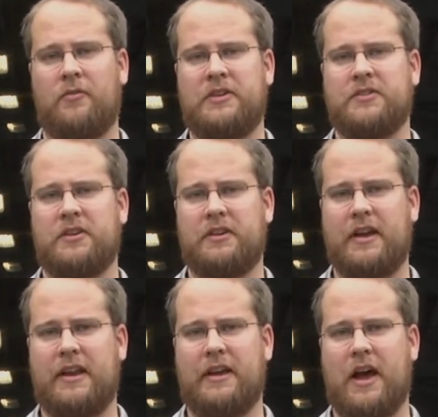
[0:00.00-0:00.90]

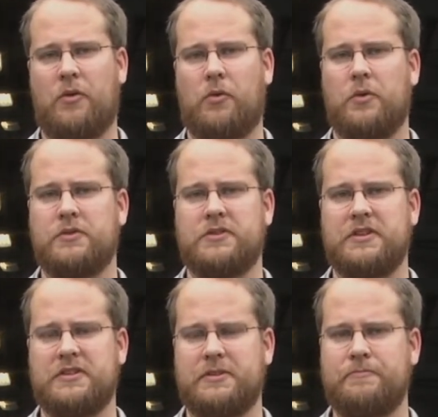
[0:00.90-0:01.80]
recirculating aquaculture
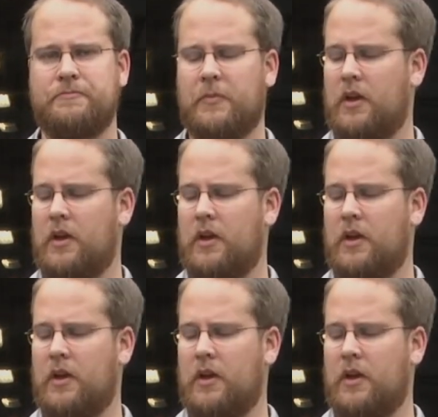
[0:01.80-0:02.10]
system.